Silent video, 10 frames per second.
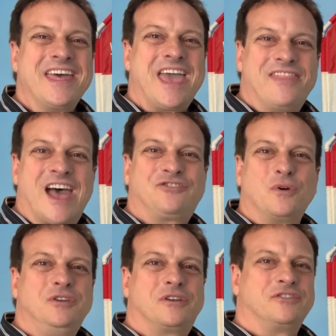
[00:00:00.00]
and that's
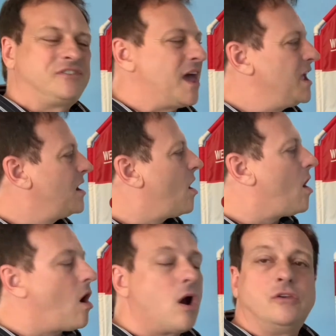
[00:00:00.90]
when you can say,
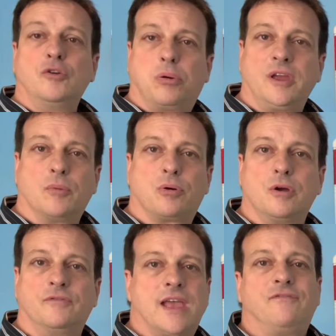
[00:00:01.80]
are you
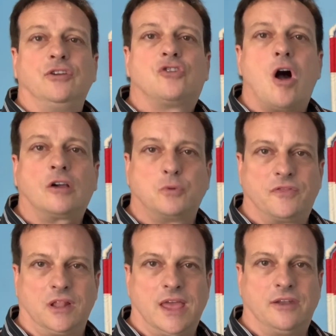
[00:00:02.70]
pre-approved? Have you talked with
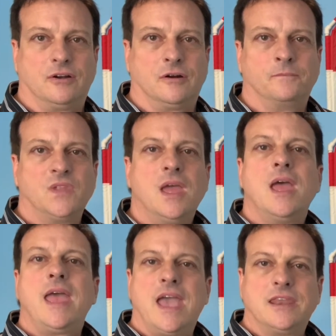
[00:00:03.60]
a lender?
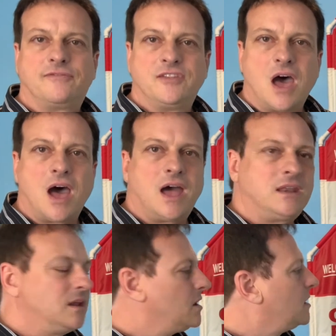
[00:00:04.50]
And if
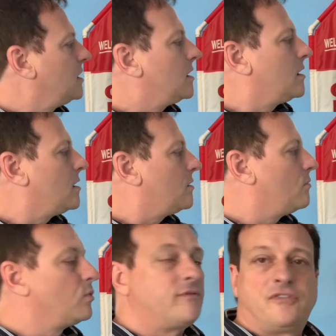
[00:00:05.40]
not,
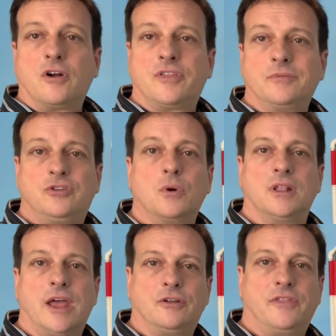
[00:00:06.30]
refer them to a
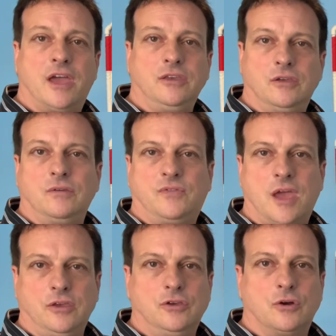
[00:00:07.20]
lender that,
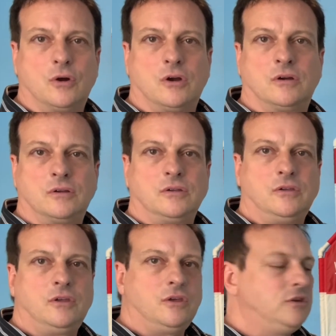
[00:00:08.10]
that you're
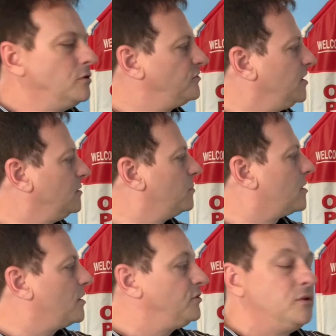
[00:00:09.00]
using
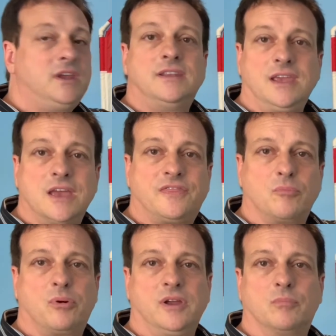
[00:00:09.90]
because you need to get them
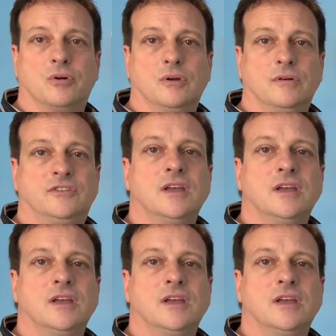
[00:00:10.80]
pre-approved